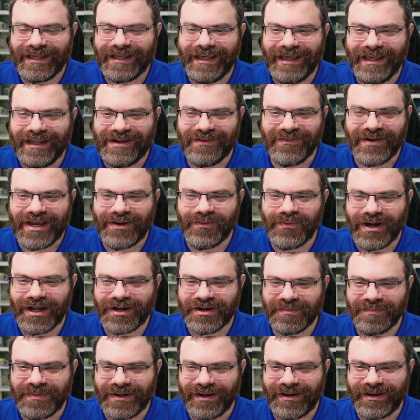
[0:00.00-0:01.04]
Anyway,
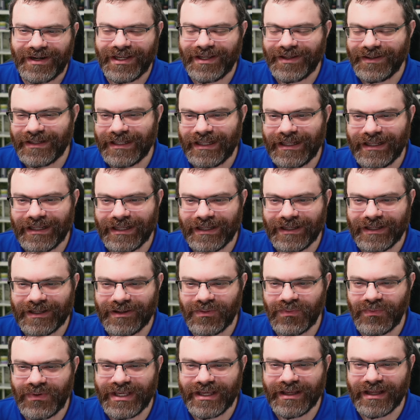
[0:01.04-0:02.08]
water party. Uh,
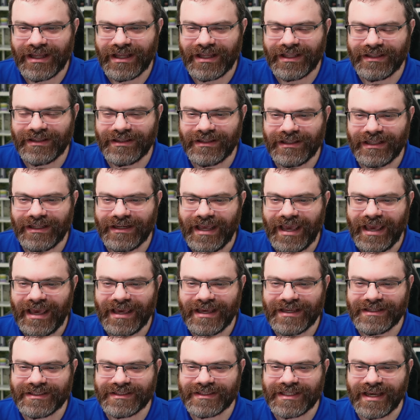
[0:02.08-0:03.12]
we got an
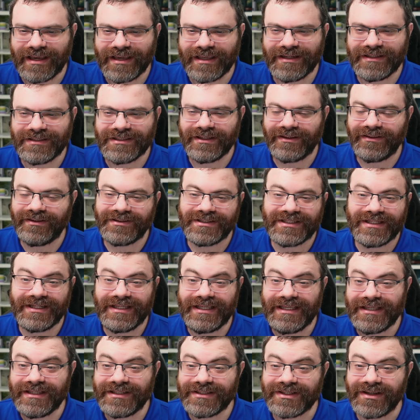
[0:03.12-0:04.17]
A second. There's an
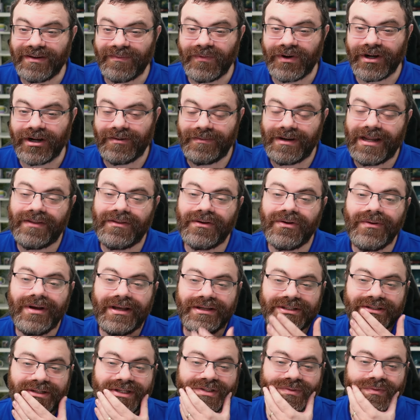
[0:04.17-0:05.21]
E somewhere. Now the
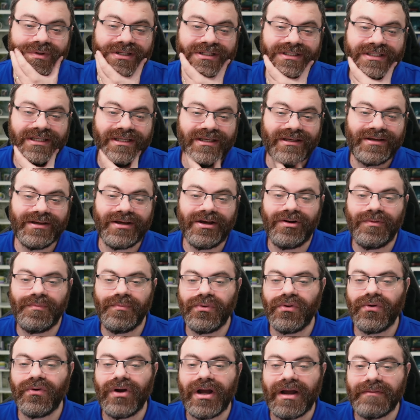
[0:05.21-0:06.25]
question is, where's the E go?
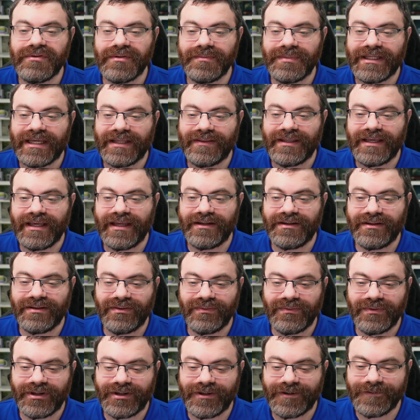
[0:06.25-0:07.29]
Probably at the end of the
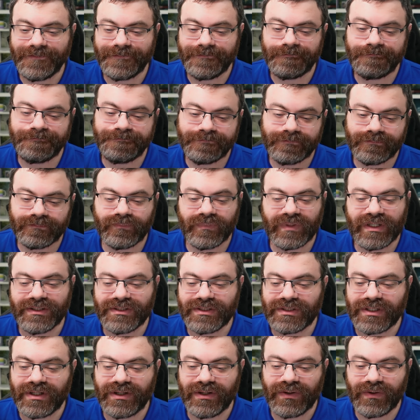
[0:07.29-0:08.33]
word.
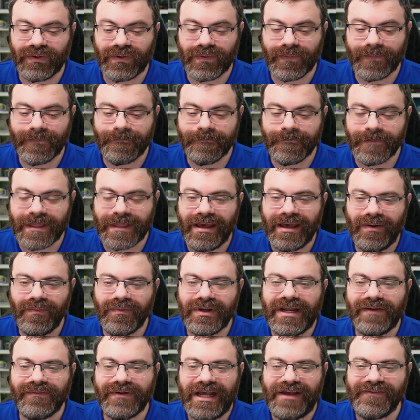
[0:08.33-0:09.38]
So
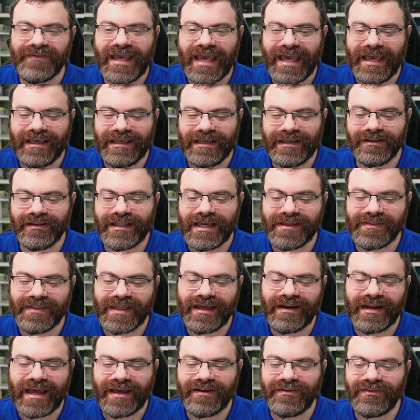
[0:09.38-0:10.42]
whenever I have A E like
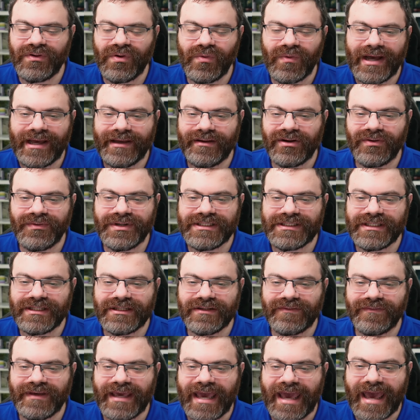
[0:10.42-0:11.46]
that, I don't know why. I always think
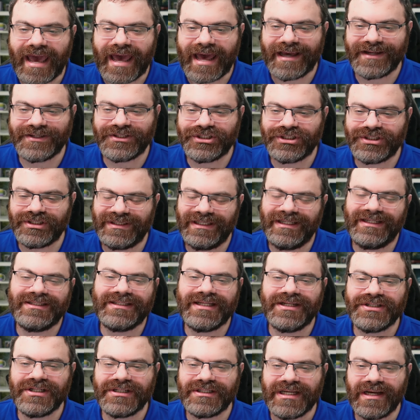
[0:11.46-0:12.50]
of cash. It's
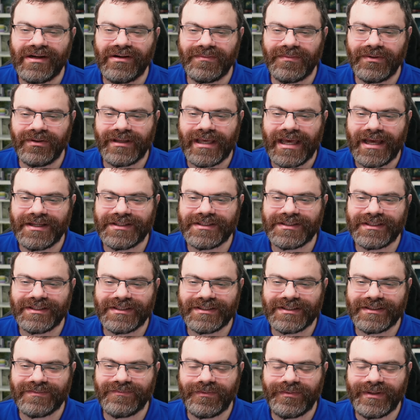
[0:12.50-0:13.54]
such a terrible guess
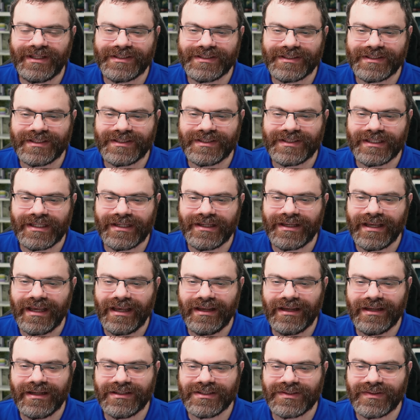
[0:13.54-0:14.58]
because it repeats the C.
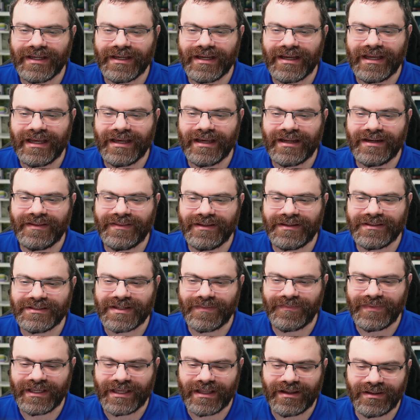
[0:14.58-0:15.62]
So I got, I got to think of
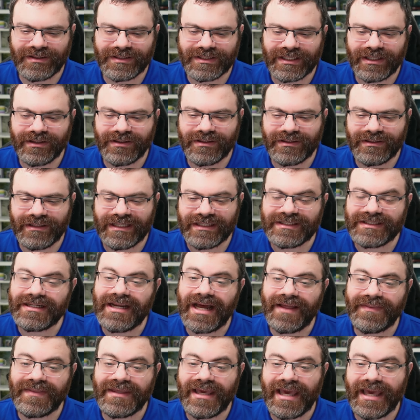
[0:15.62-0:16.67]
something else. It, it's
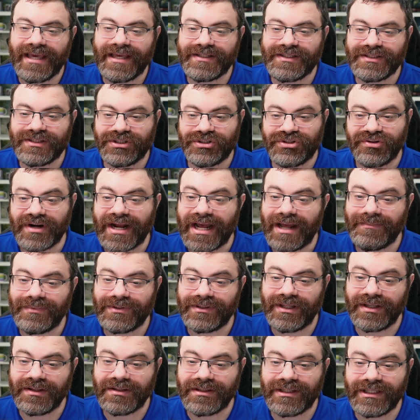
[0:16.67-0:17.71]
not the aced trap,
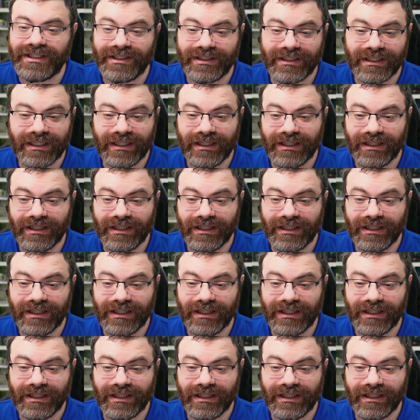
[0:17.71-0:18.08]
luckily.